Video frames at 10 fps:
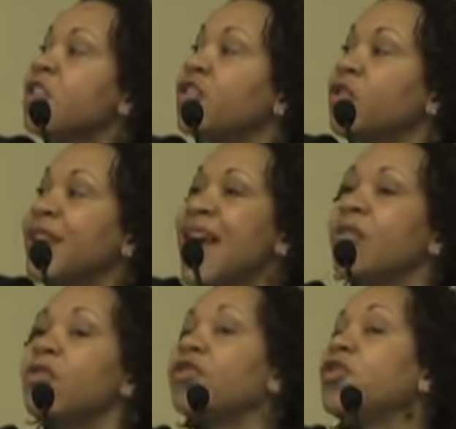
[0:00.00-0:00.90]
So
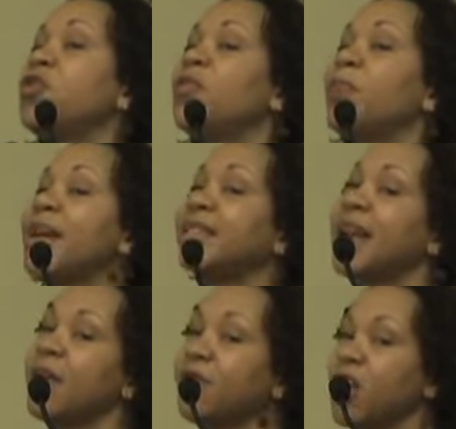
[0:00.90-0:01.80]
now those two
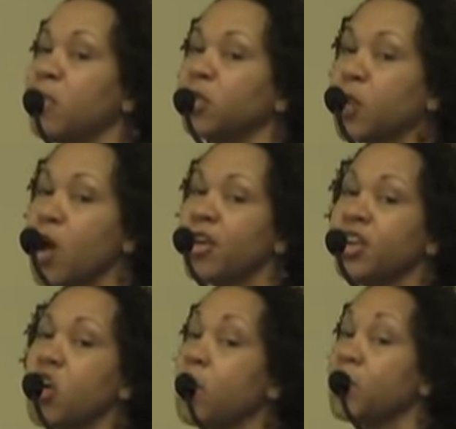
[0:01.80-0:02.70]
baseline variables we already
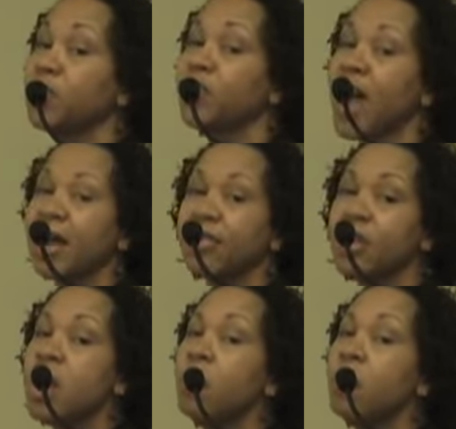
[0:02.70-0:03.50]
know produce violence.